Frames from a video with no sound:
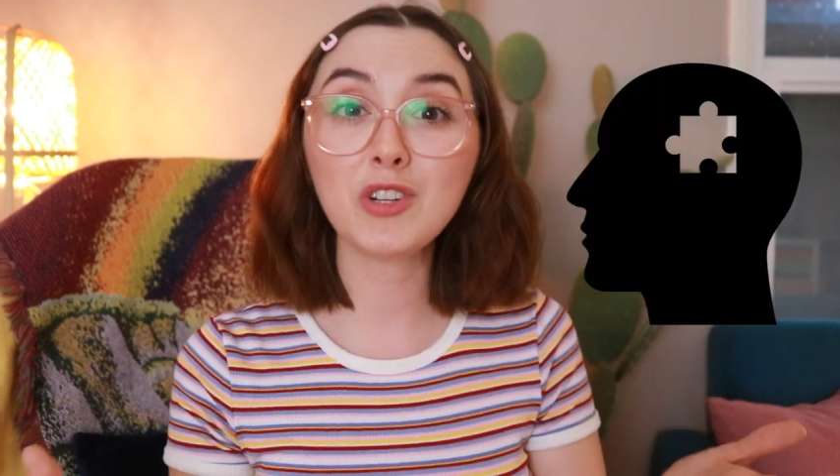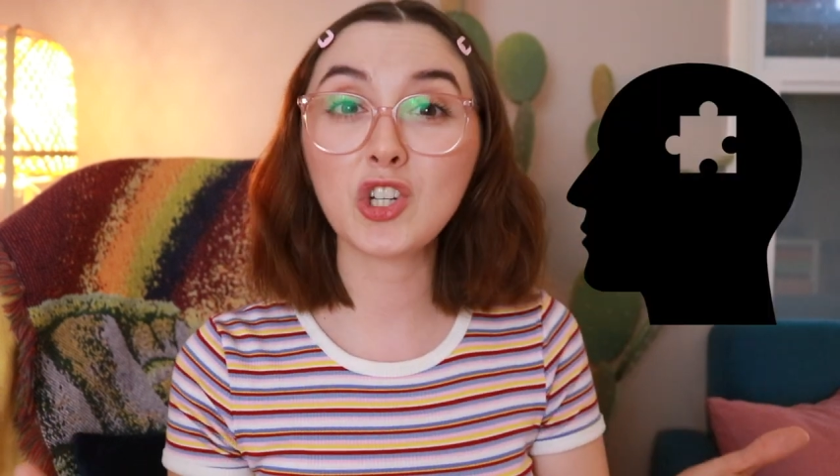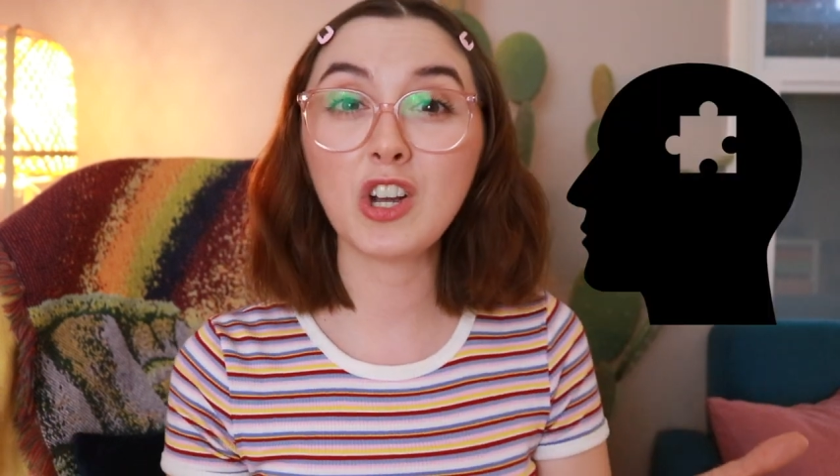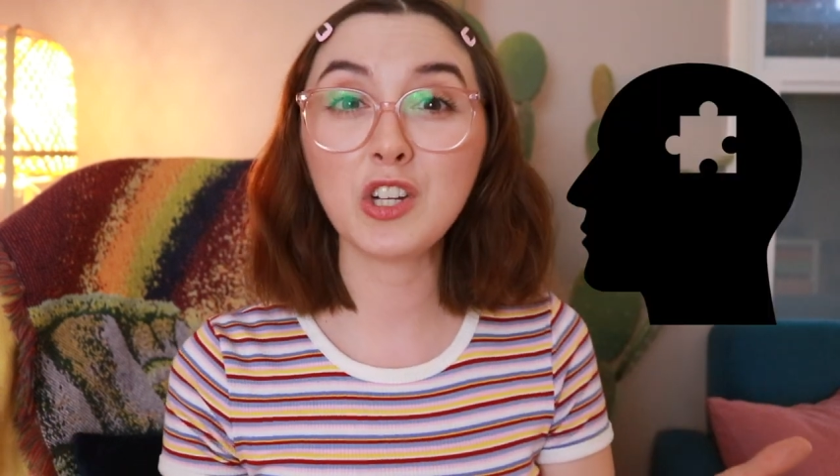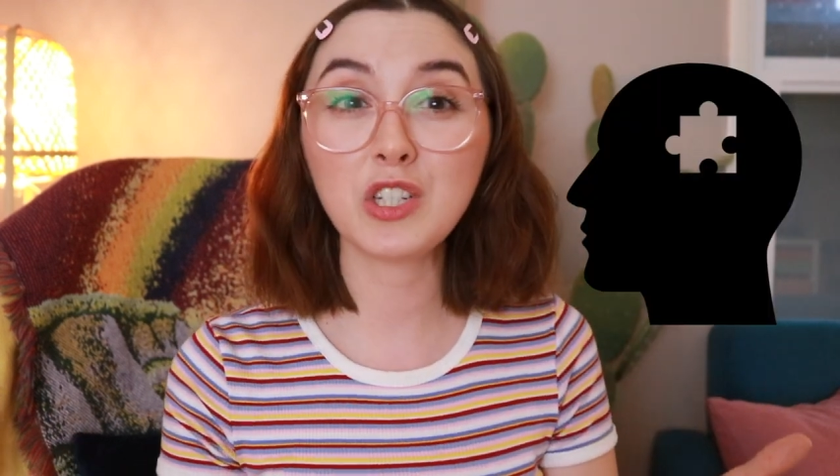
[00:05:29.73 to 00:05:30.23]
in
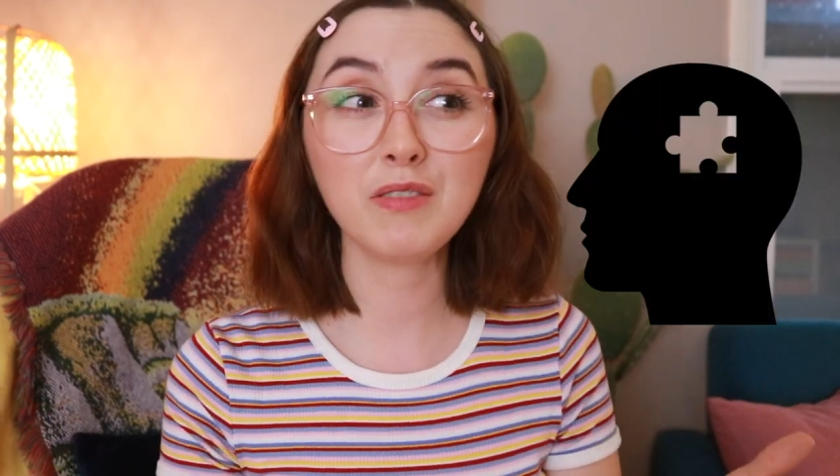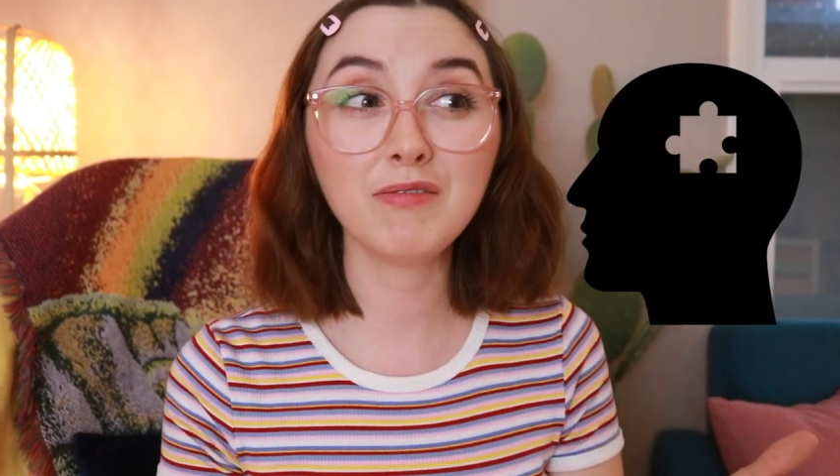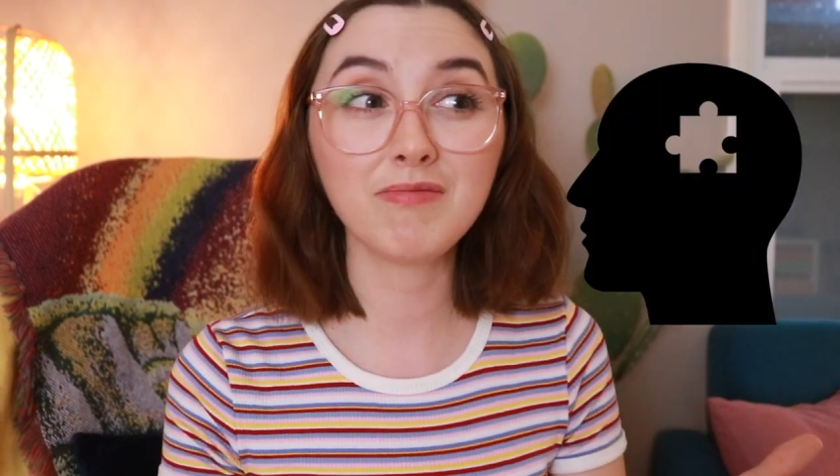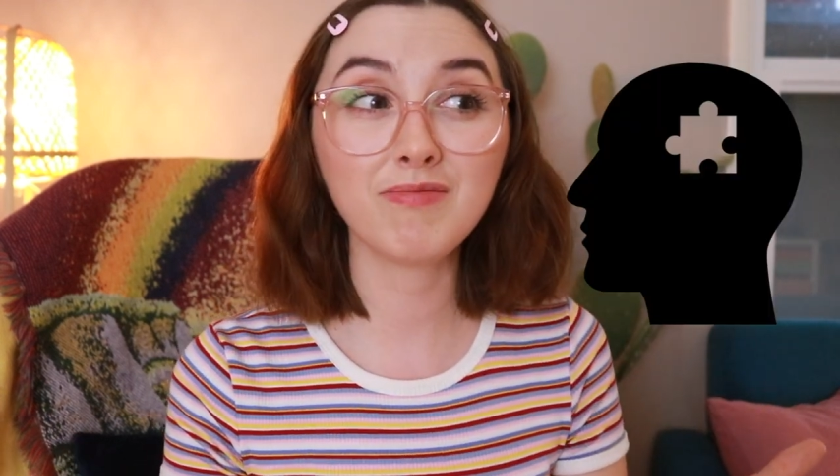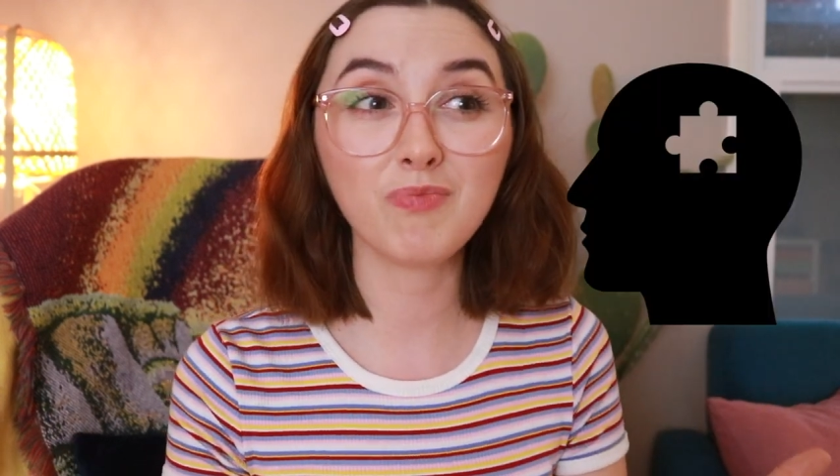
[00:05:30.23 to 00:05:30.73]
charge
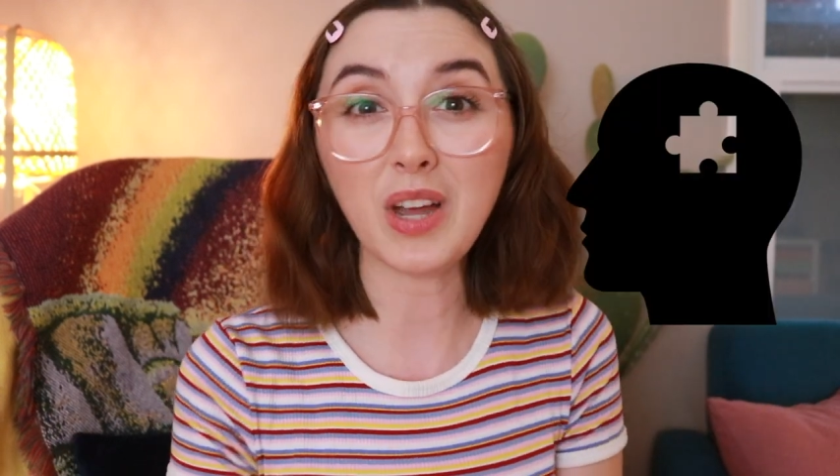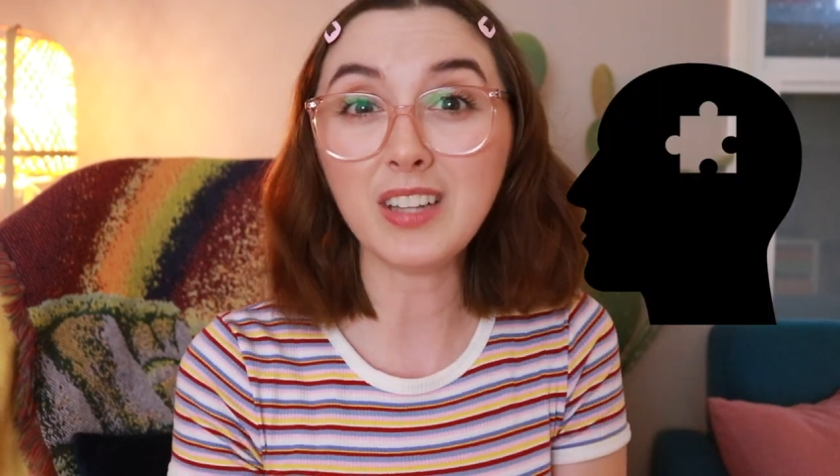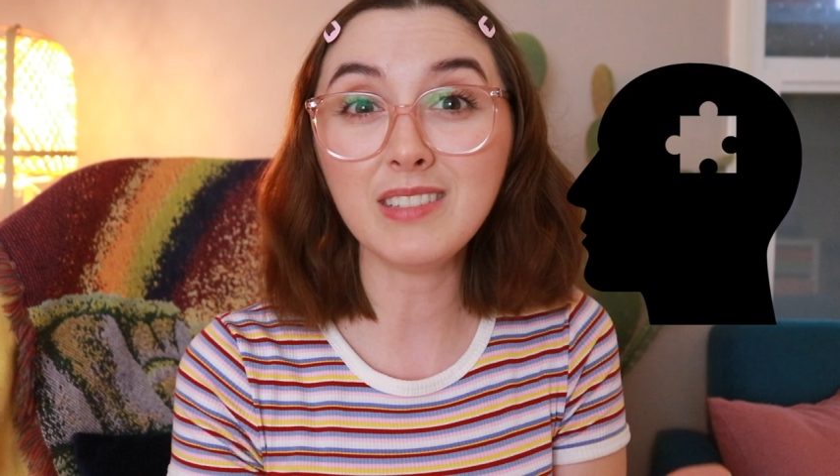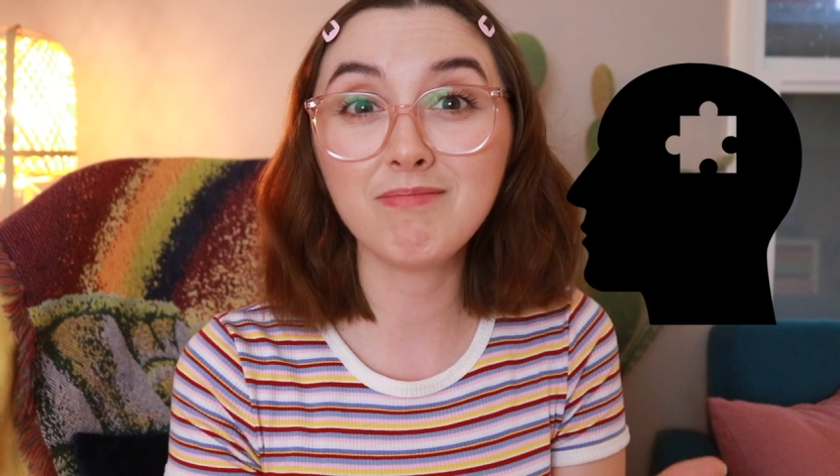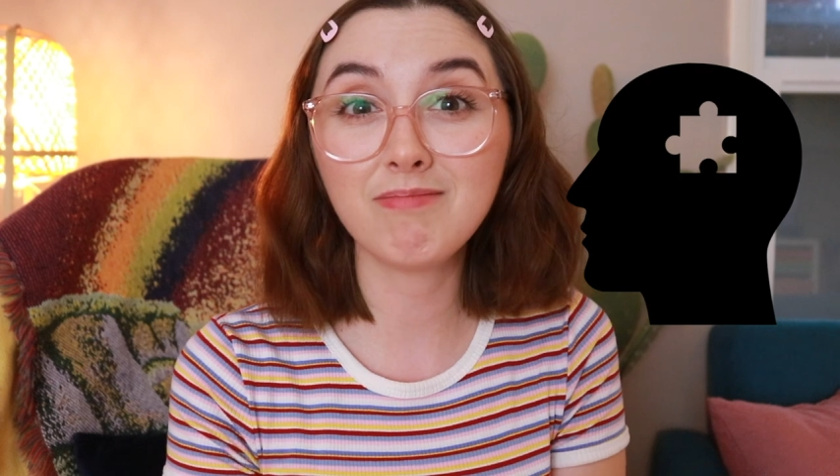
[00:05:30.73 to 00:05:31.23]
of, well,